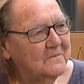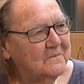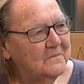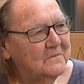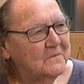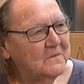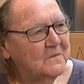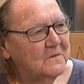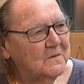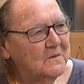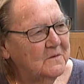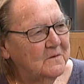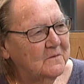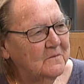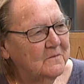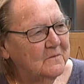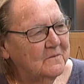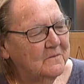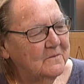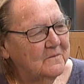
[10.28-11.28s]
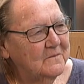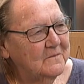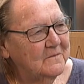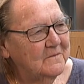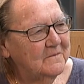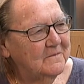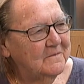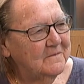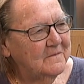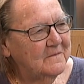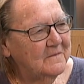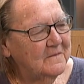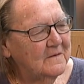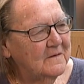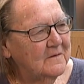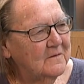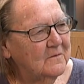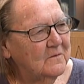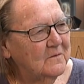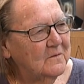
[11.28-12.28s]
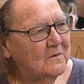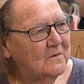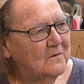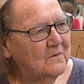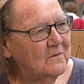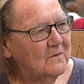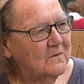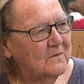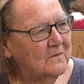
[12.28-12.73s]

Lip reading: or have been working at, but also